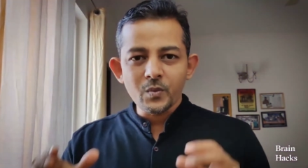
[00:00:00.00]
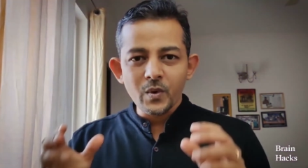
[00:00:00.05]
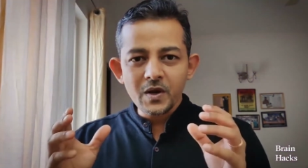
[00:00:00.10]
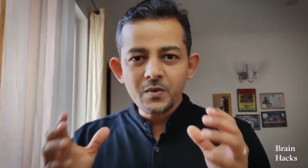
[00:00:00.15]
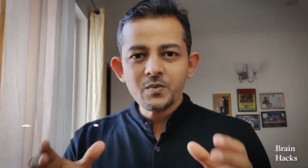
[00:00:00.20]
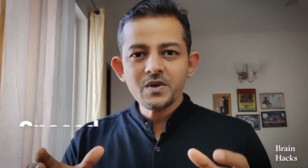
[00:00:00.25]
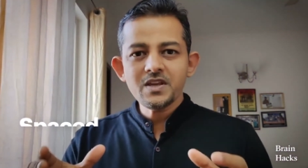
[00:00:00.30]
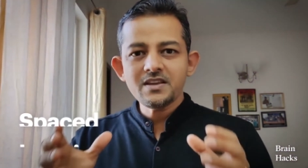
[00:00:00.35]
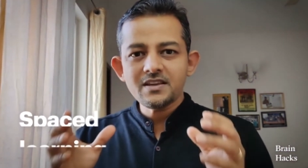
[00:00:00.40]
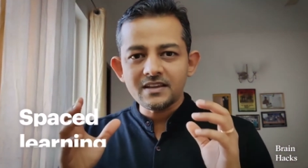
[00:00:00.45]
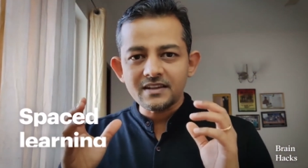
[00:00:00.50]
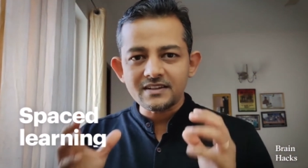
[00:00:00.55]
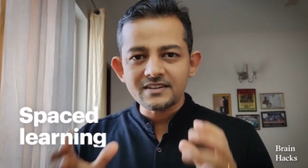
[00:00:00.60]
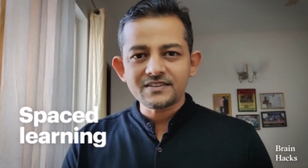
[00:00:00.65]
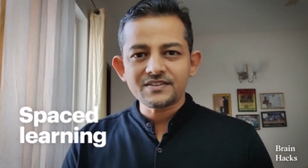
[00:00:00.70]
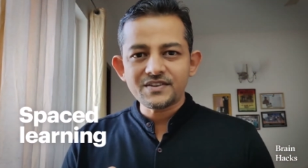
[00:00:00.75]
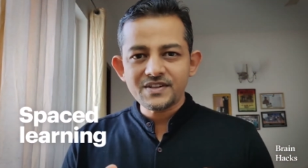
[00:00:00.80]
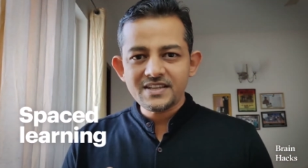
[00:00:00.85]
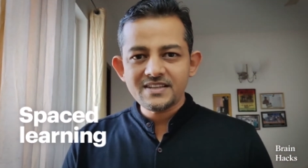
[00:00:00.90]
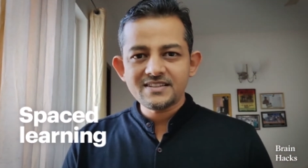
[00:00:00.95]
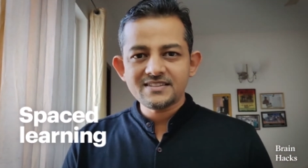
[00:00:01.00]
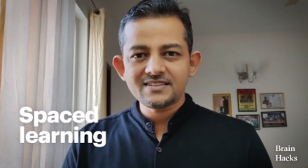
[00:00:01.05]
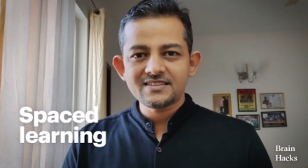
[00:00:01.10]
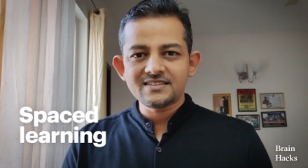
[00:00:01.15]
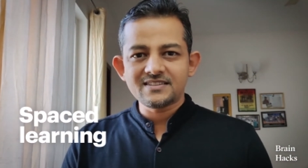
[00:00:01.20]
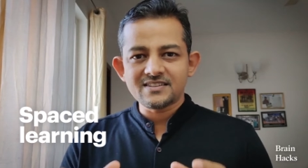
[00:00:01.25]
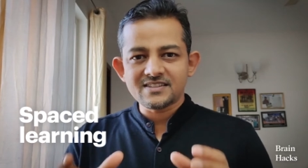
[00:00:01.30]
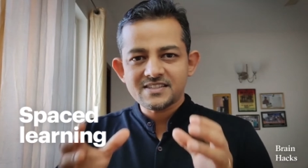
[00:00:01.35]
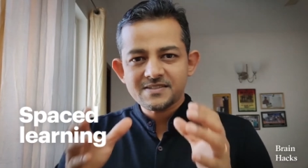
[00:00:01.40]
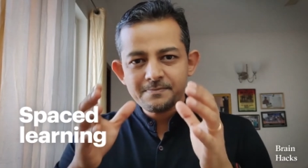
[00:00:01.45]
When we
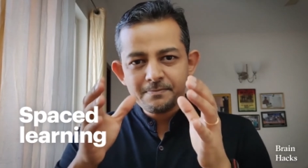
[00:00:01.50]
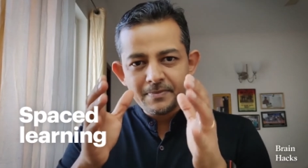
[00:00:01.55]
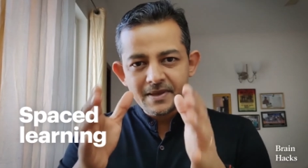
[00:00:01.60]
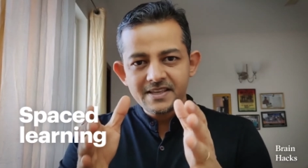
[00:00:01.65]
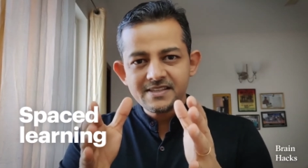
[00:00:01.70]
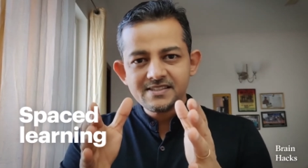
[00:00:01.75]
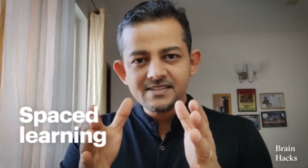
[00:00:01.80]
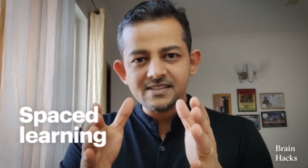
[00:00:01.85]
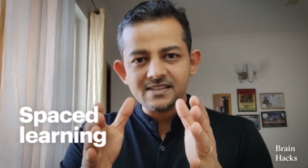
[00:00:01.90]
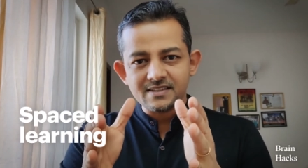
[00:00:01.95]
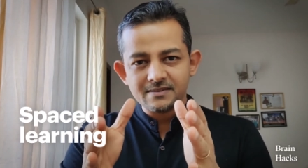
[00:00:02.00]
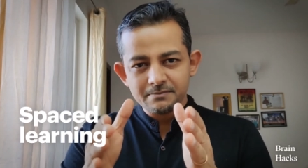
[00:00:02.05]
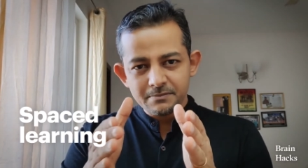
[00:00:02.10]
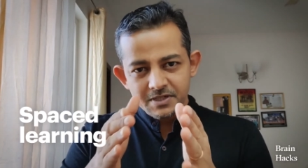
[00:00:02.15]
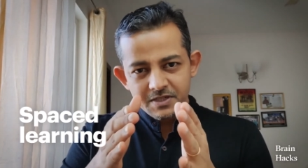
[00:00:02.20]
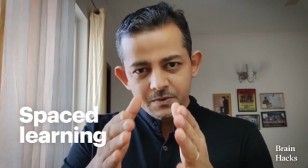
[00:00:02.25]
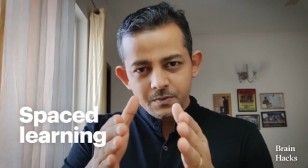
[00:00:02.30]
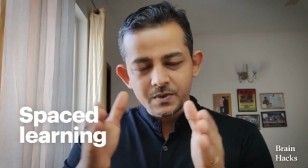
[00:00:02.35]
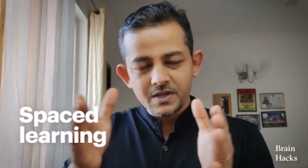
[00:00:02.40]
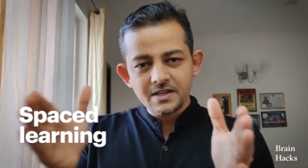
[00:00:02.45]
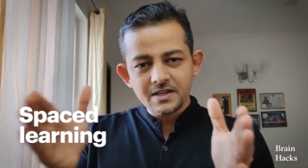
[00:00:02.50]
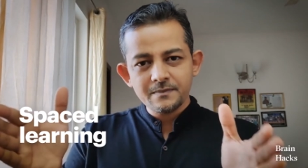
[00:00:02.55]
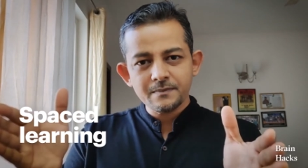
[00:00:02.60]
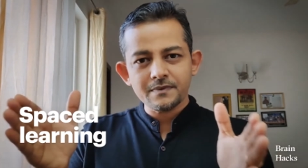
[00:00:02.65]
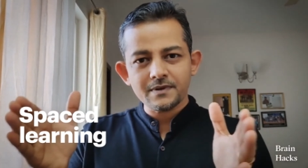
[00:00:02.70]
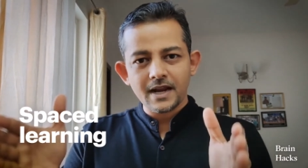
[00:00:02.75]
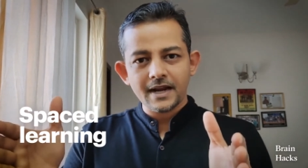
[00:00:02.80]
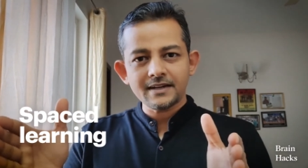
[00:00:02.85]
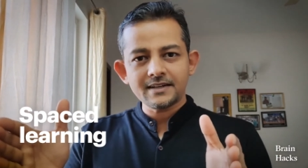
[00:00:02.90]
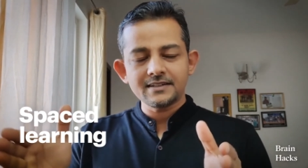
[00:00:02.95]
increase the spacing between
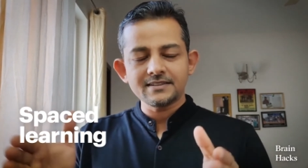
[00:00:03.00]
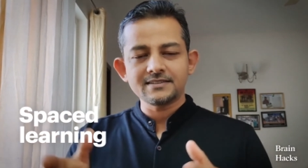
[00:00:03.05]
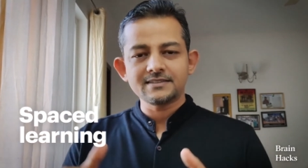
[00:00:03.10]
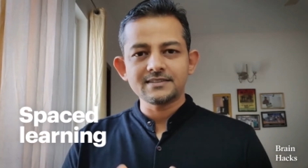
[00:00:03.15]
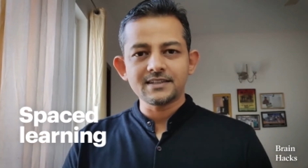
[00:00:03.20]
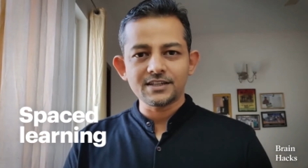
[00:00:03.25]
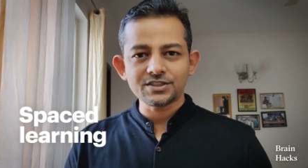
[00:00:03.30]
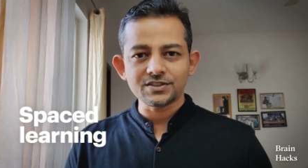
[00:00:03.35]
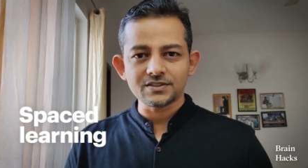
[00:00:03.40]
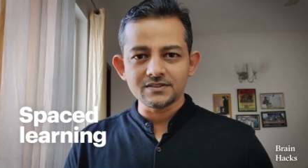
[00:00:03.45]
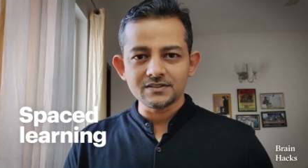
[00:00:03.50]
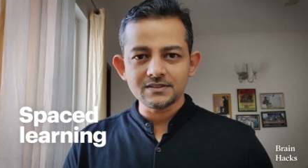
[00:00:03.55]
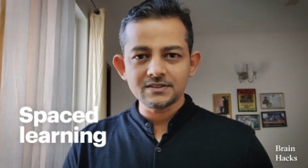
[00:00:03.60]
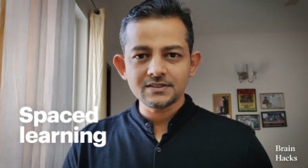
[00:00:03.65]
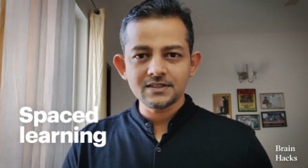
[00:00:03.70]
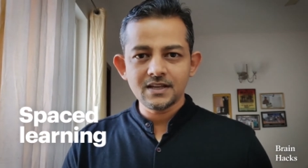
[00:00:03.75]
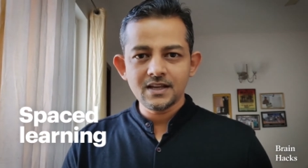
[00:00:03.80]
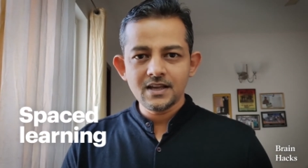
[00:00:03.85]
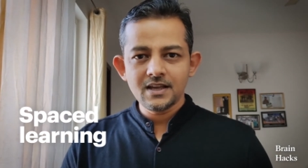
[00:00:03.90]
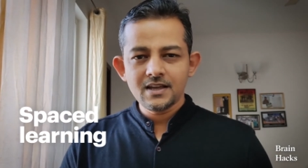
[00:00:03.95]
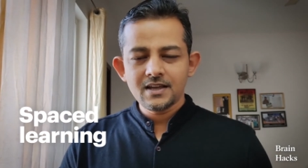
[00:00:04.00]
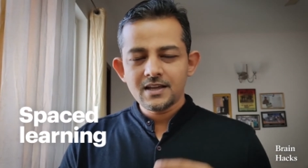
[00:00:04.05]
practice sessions,